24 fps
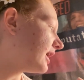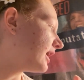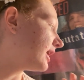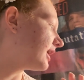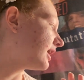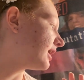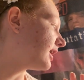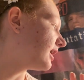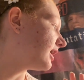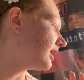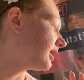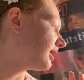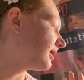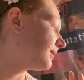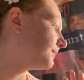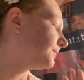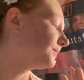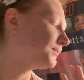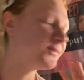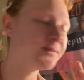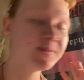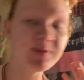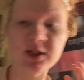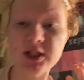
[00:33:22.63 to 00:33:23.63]

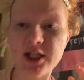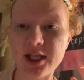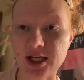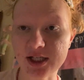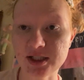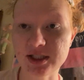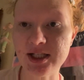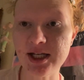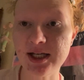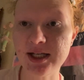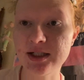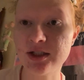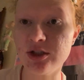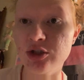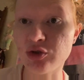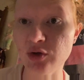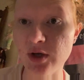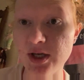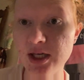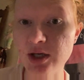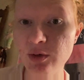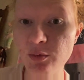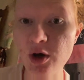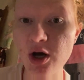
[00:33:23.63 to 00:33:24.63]
Like I said,
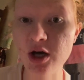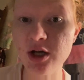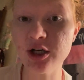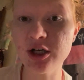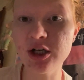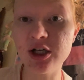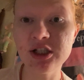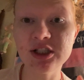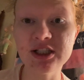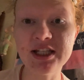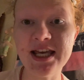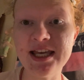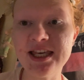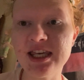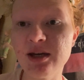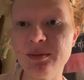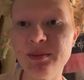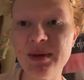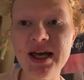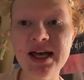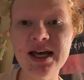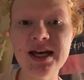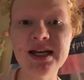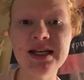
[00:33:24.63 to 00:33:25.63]
drink your water, take your
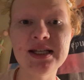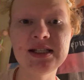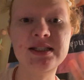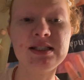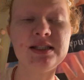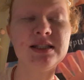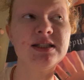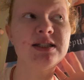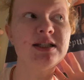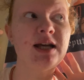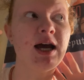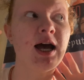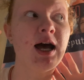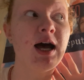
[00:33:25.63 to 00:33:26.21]
meds,